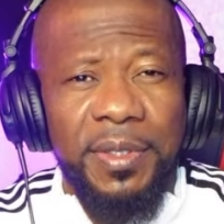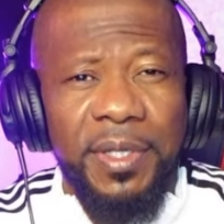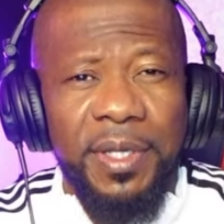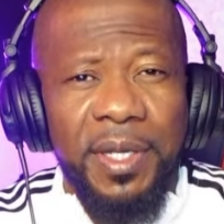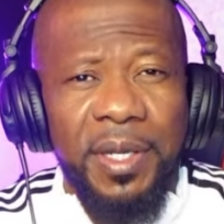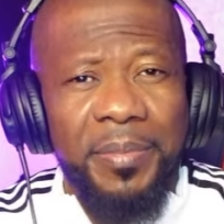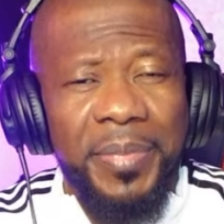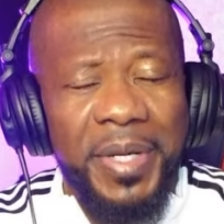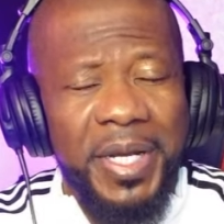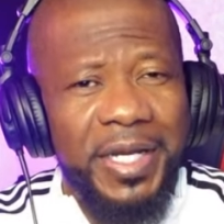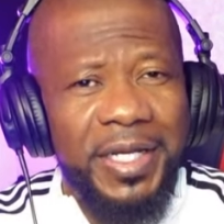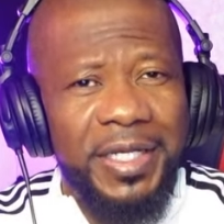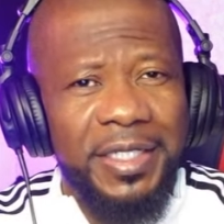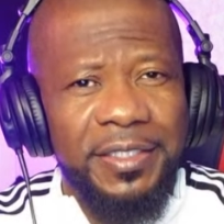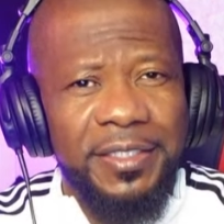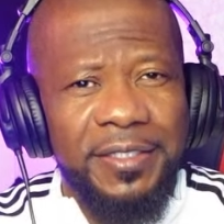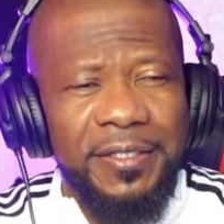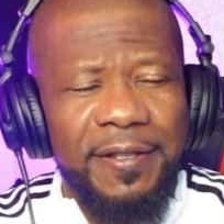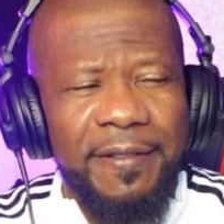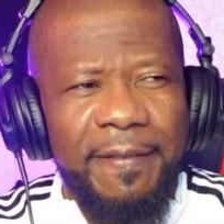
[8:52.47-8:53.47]
But
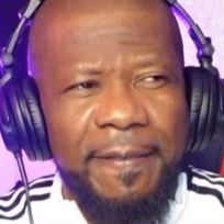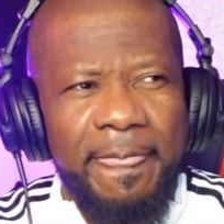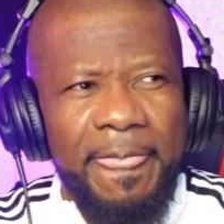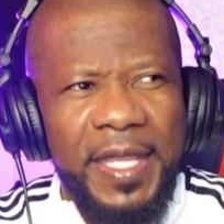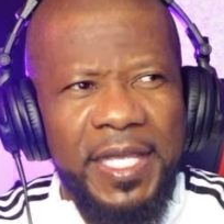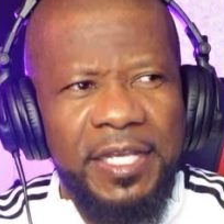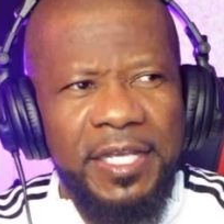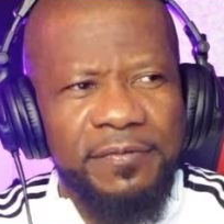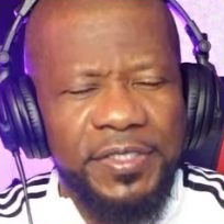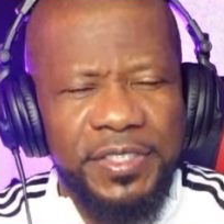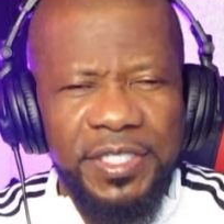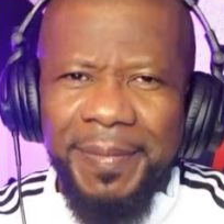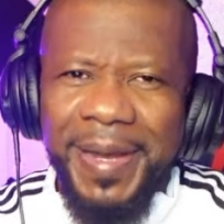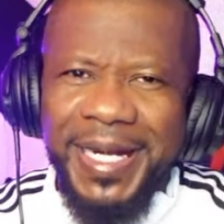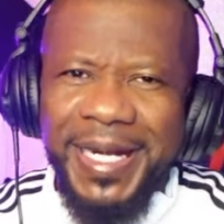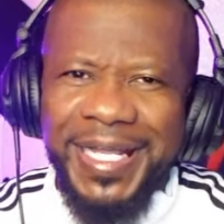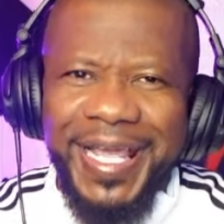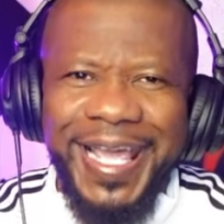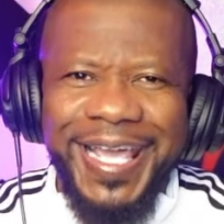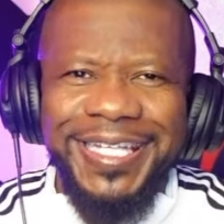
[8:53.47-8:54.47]
if somebody
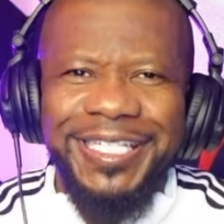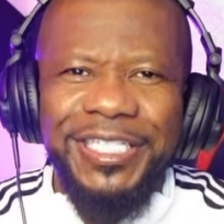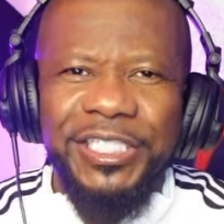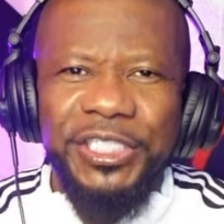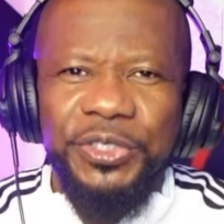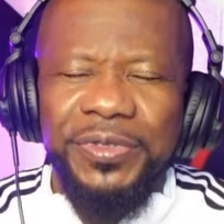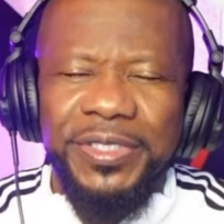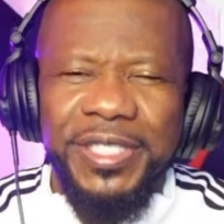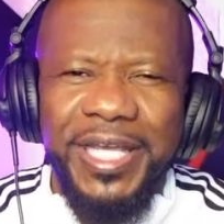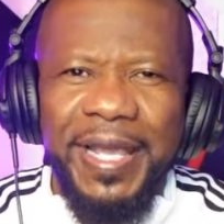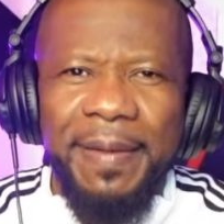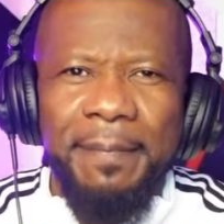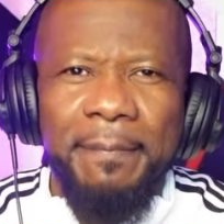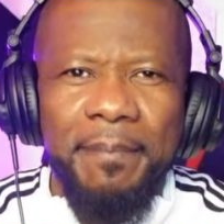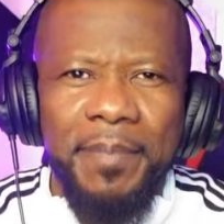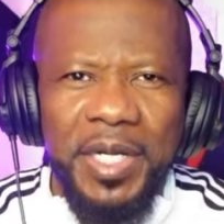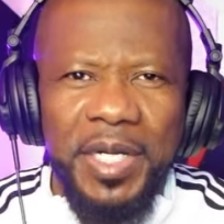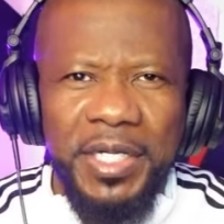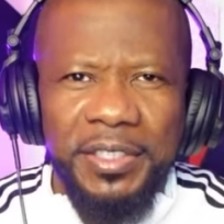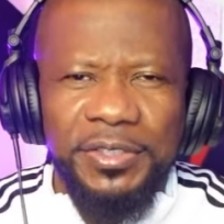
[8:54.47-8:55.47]
hated you that
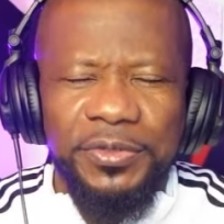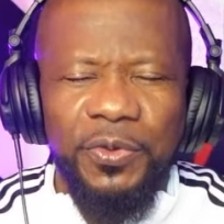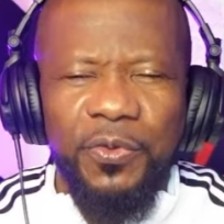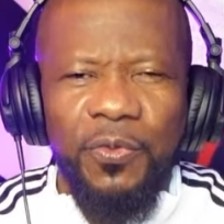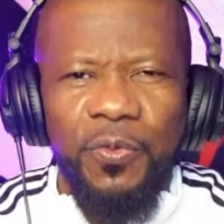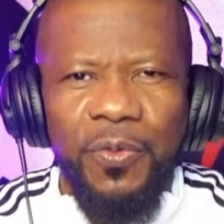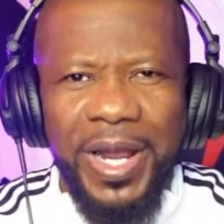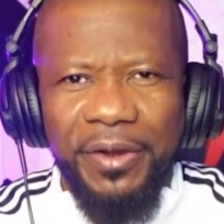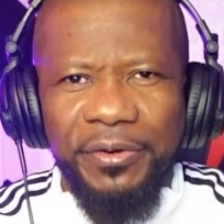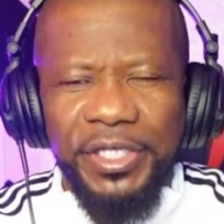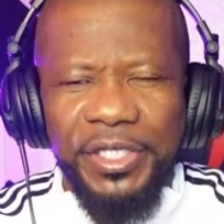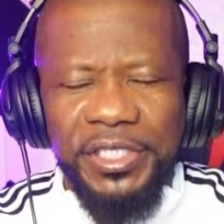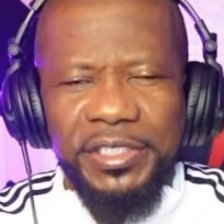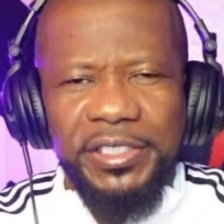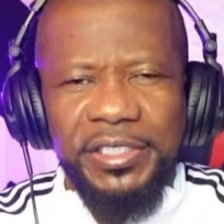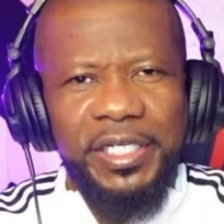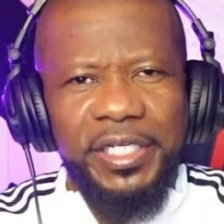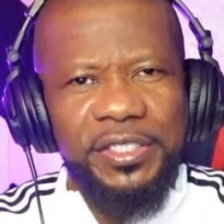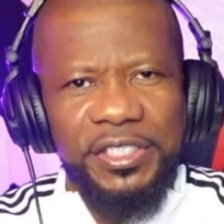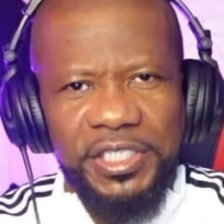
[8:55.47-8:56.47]
much, why would he
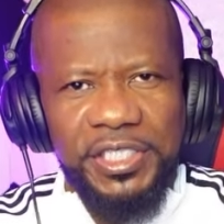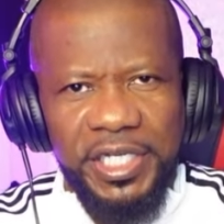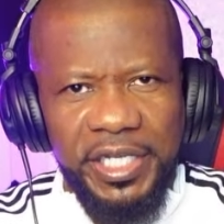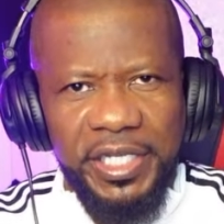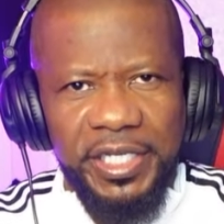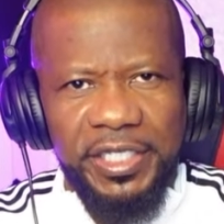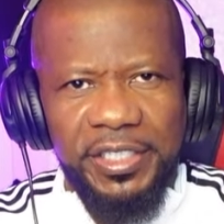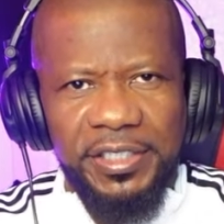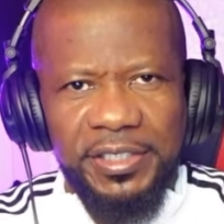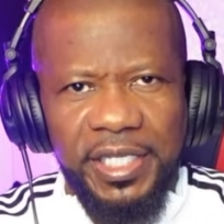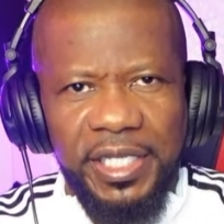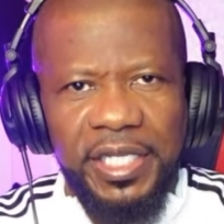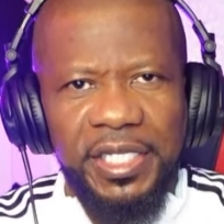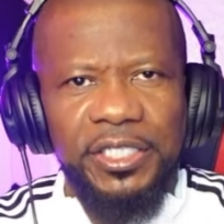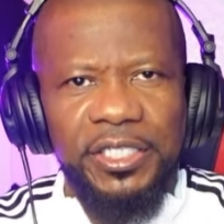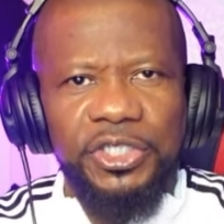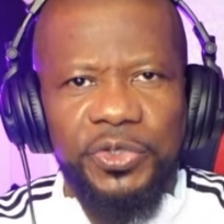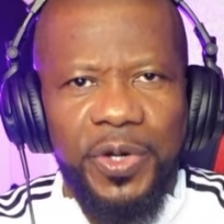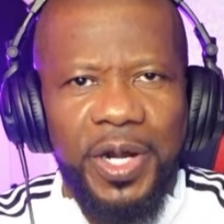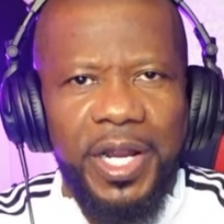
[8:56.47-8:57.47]
take a chance in
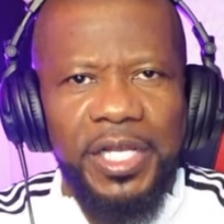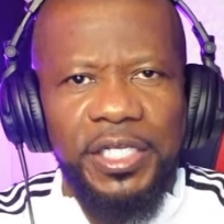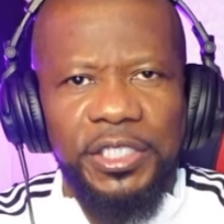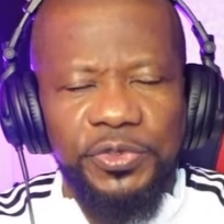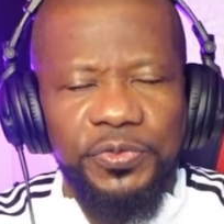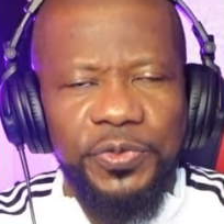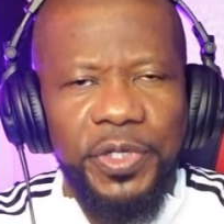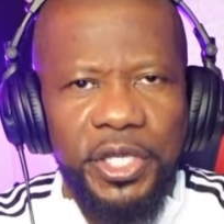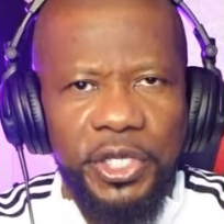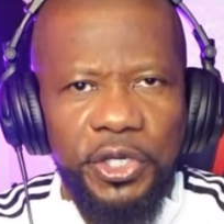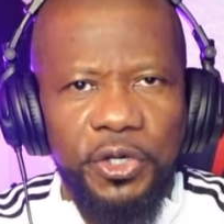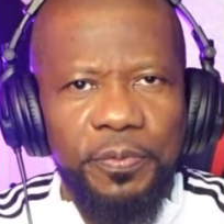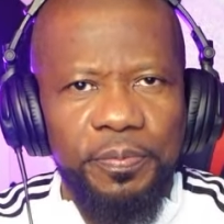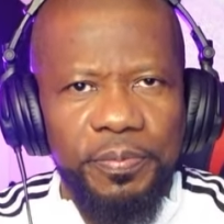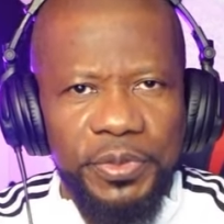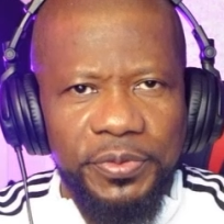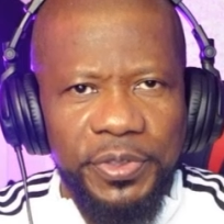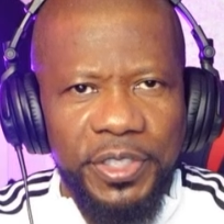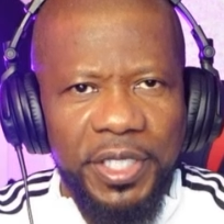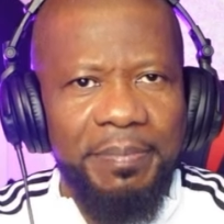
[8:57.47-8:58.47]
trying to help you
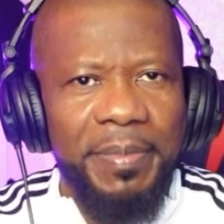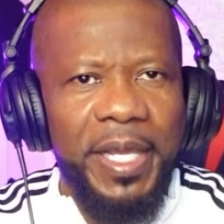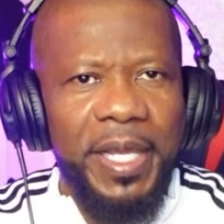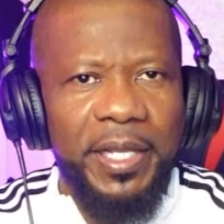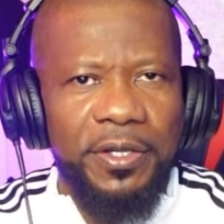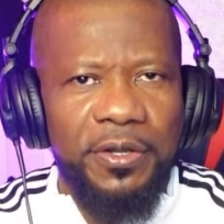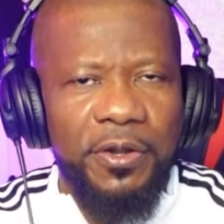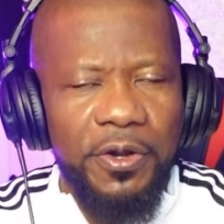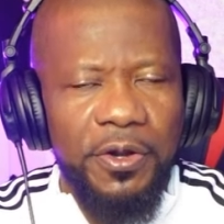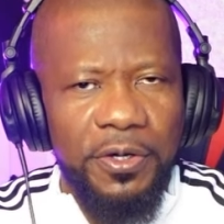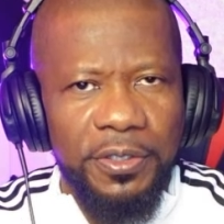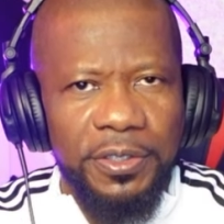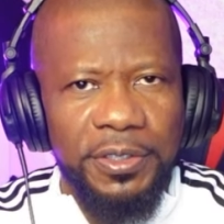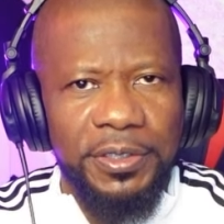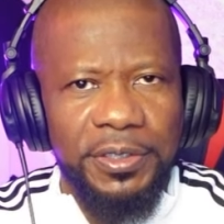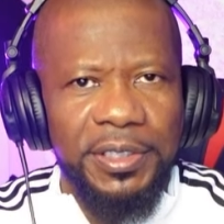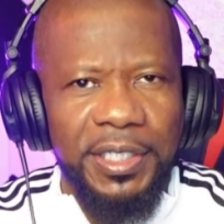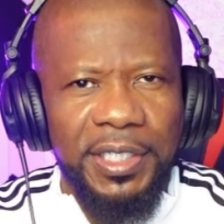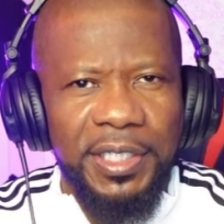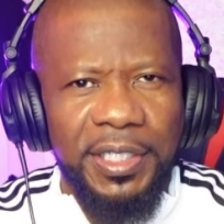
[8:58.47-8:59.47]
get back on
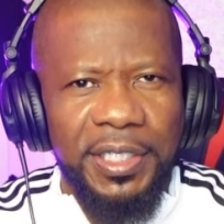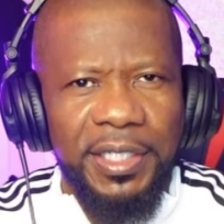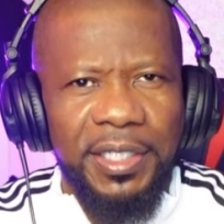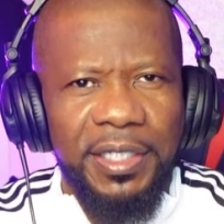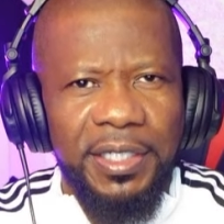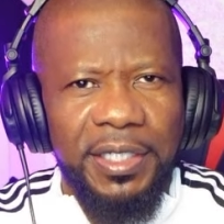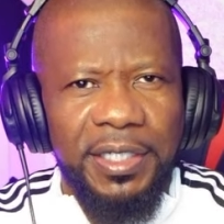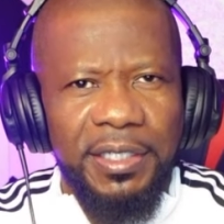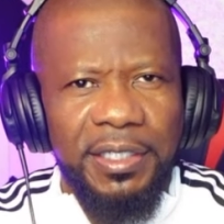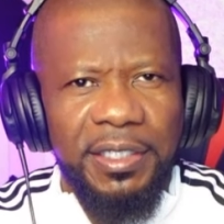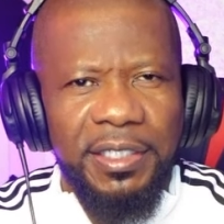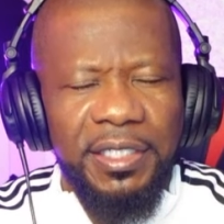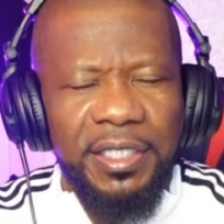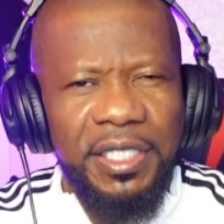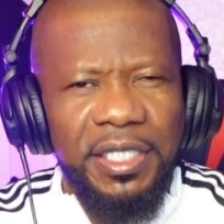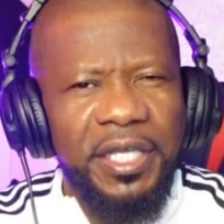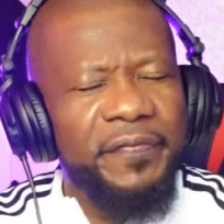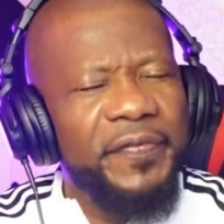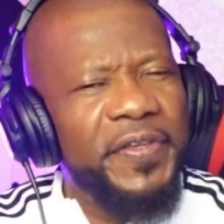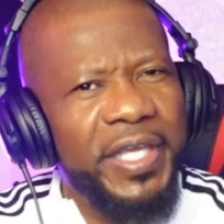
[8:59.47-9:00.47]

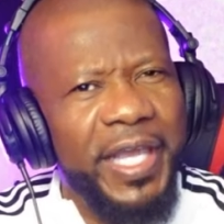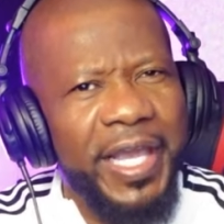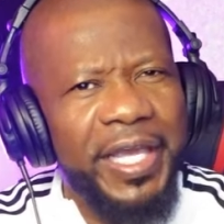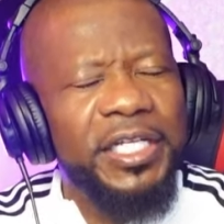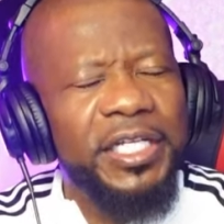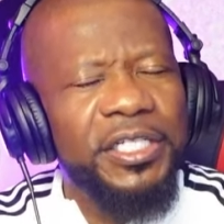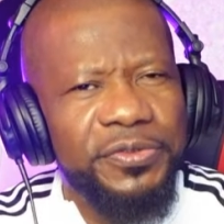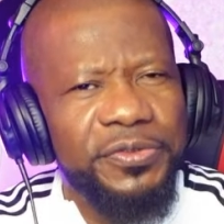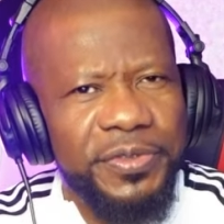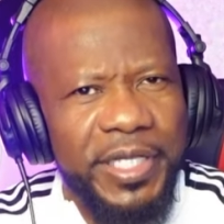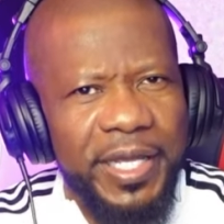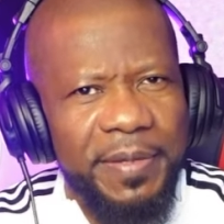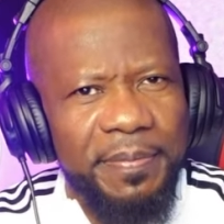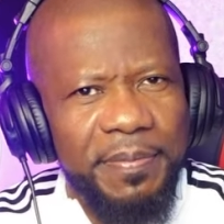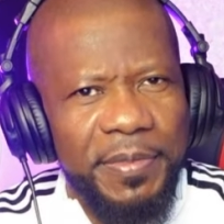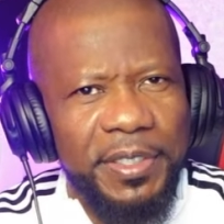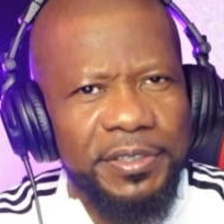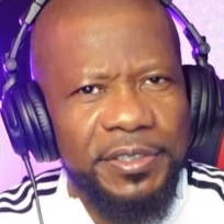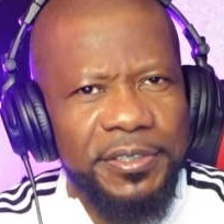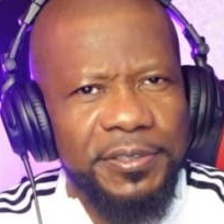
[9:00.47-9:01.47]
if he hated you that
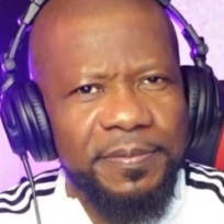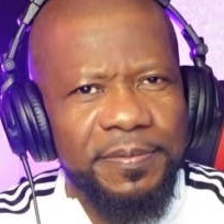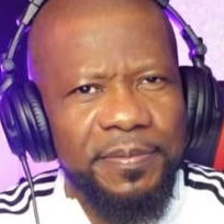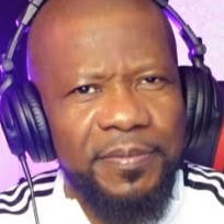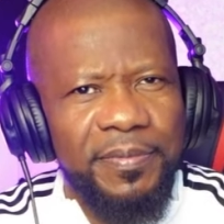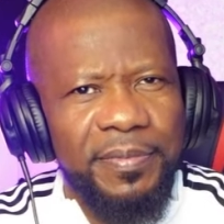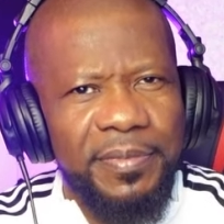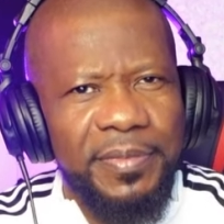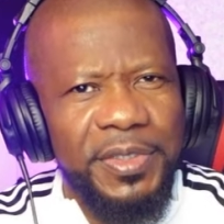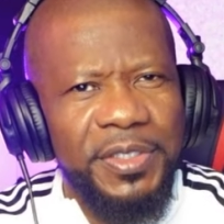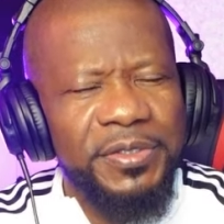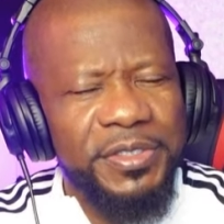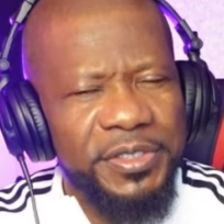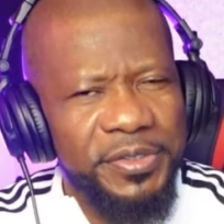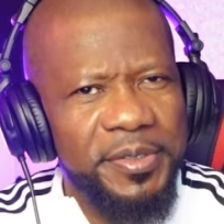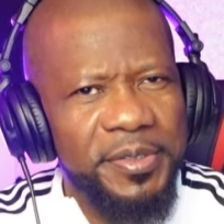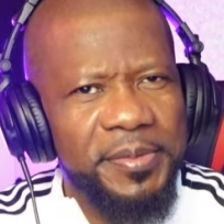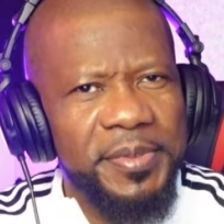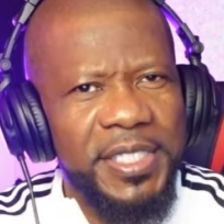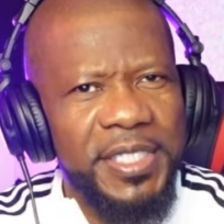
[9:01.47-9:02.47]
much? You see what I'm
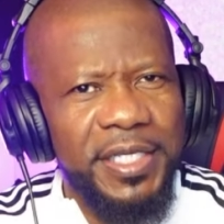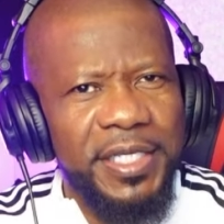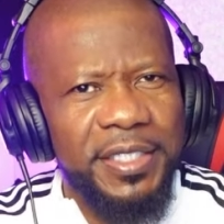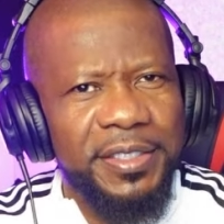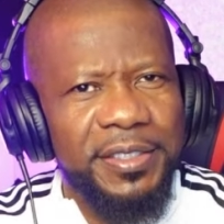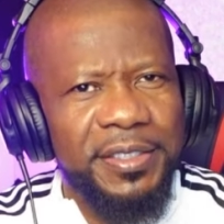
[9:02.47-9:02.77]
saying?